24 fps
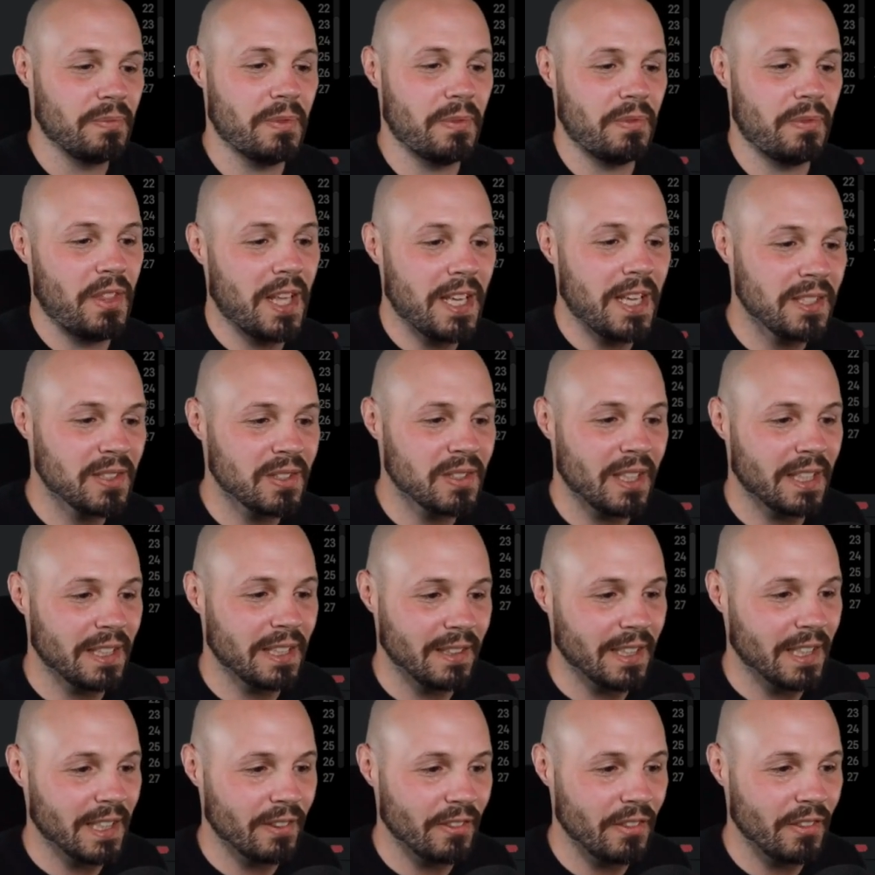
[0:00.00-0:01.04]
things
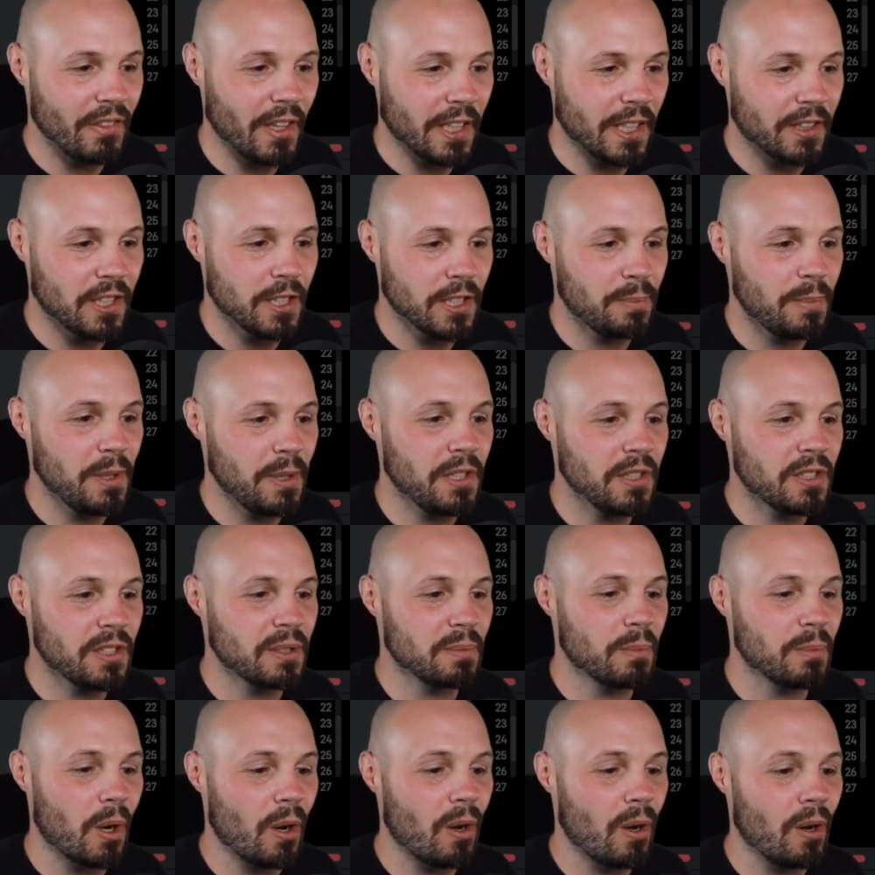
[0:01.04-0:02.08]
like this being
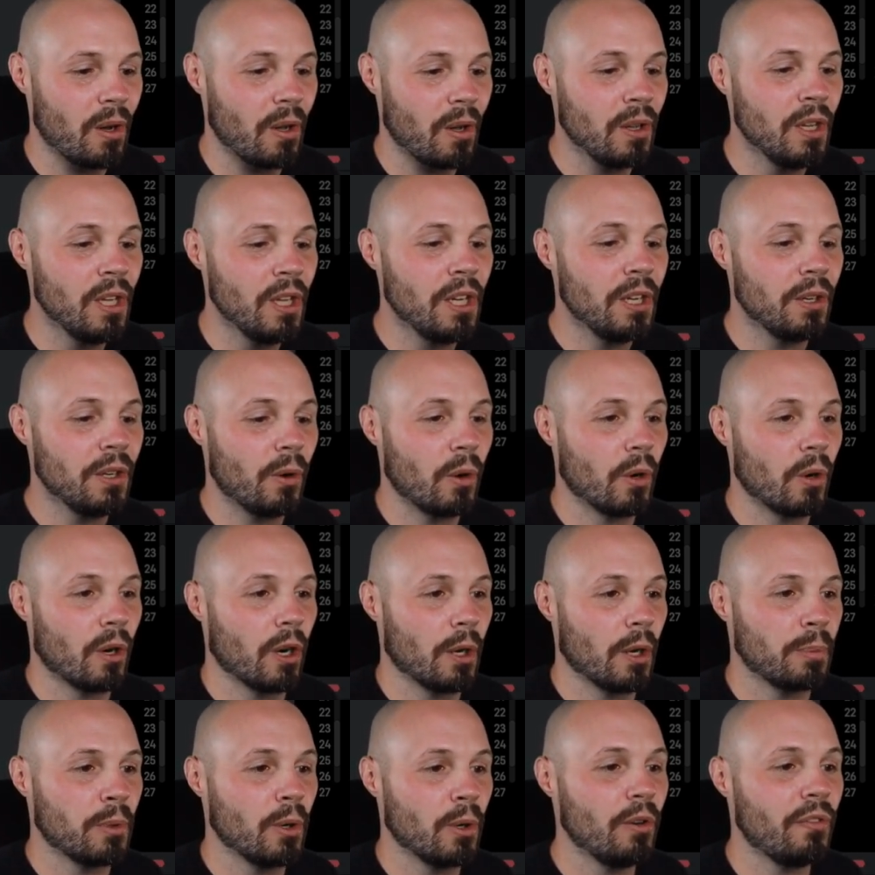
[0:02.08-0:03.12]
small or
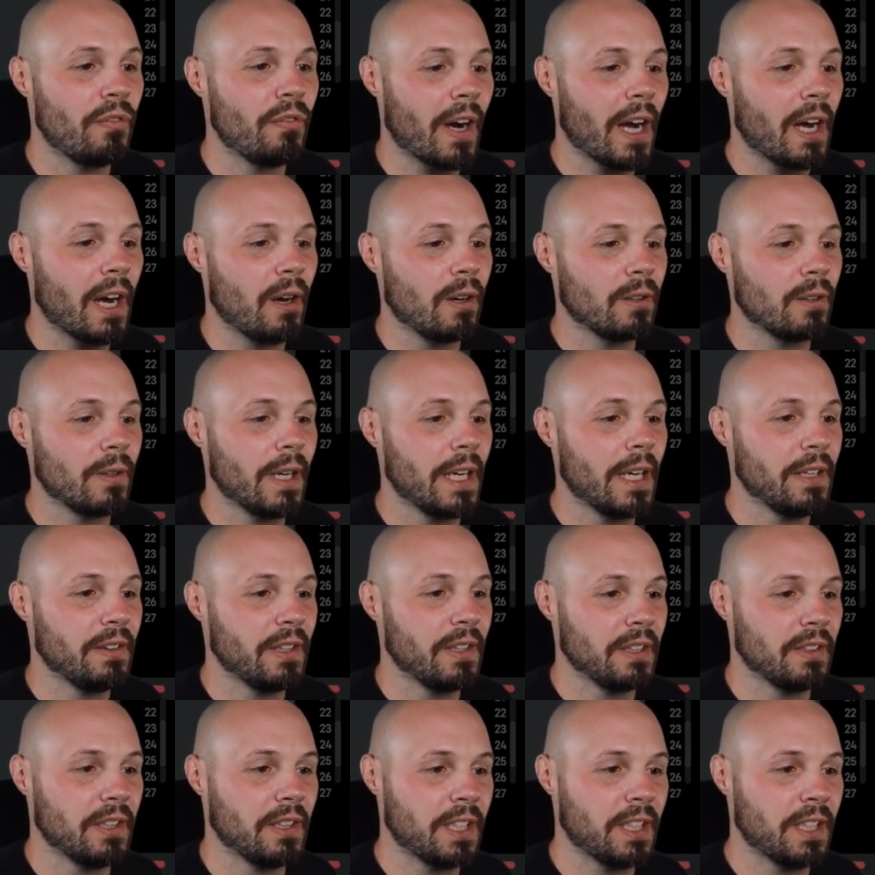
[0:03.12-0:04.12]
our profile, right? The